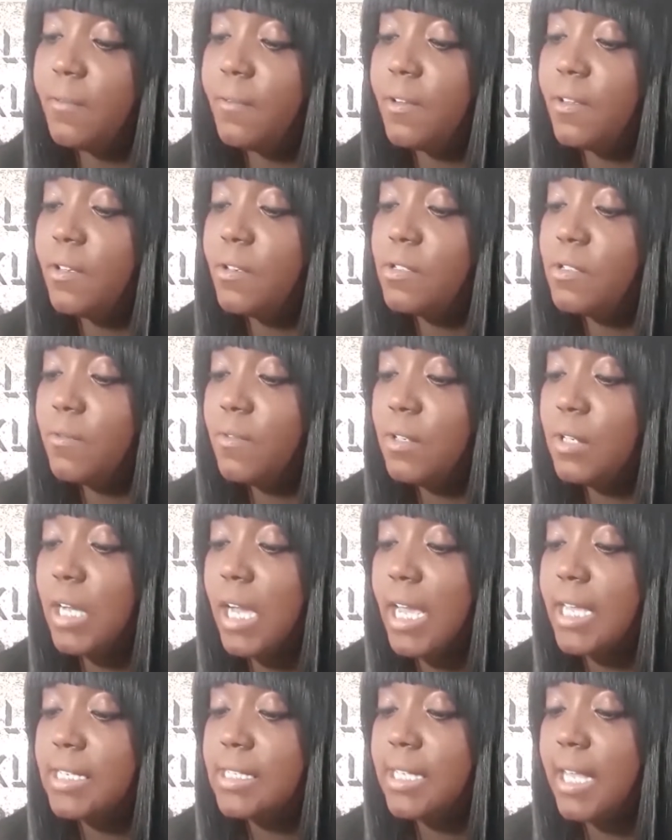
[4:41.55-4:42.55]
for those of you
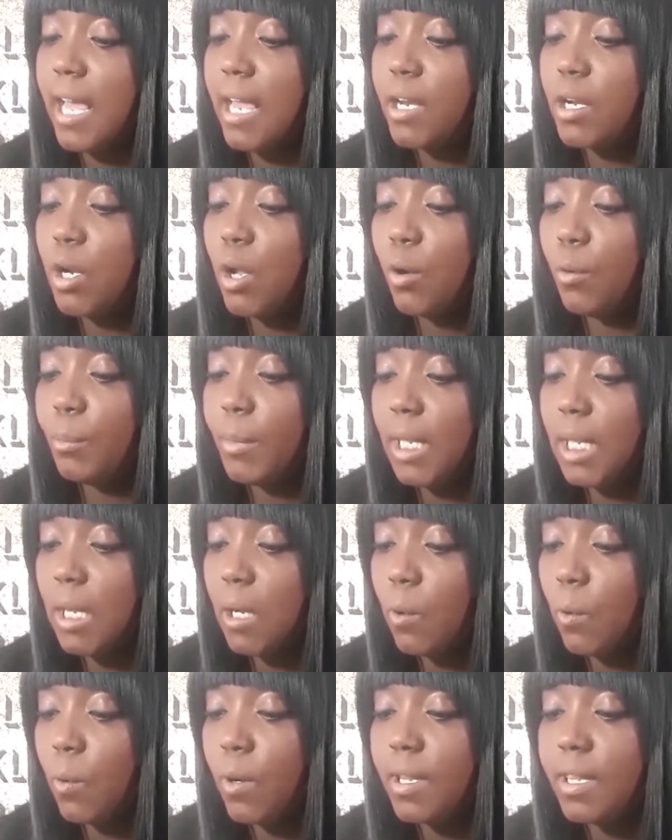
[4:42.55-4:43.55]
guys that know me
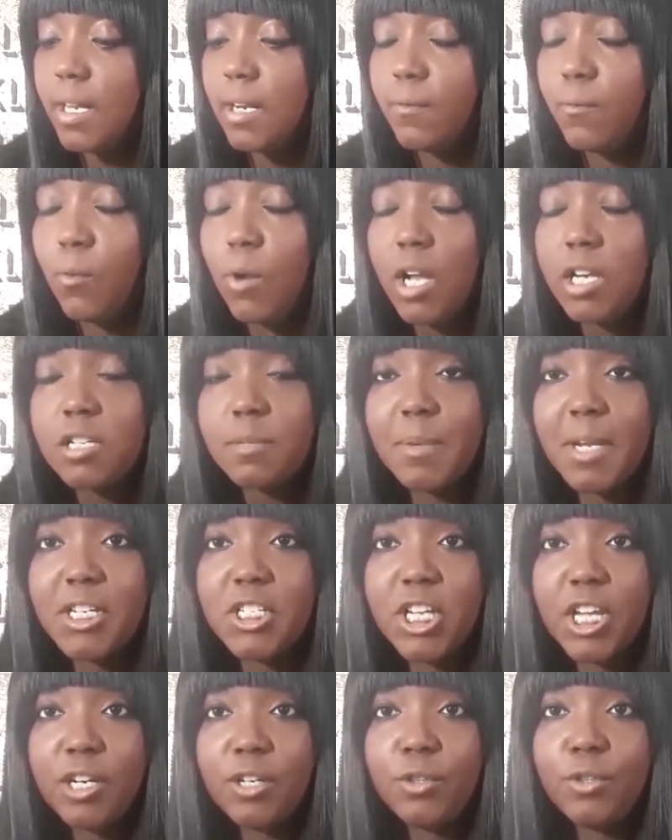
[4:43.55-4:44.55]
or that have watched my
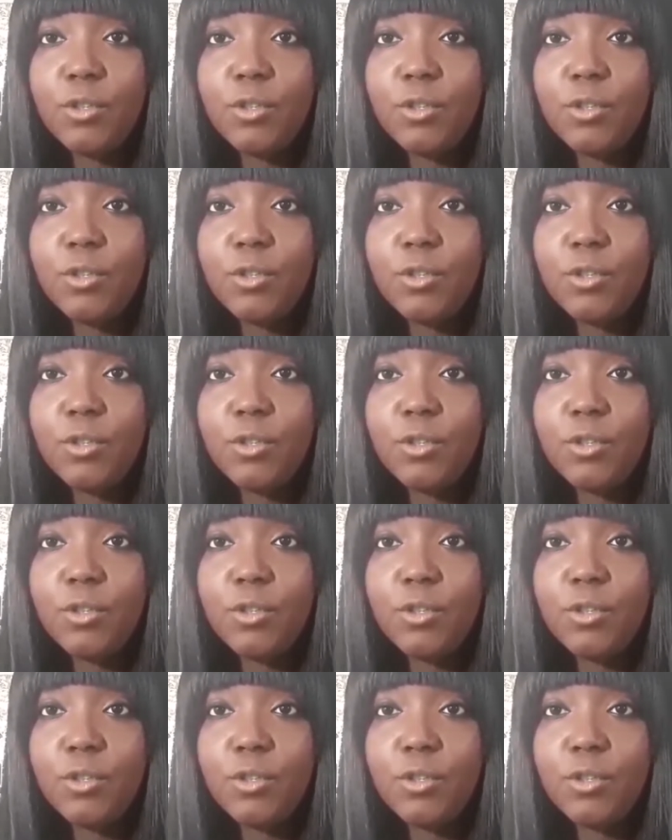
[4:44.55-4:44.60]
channel,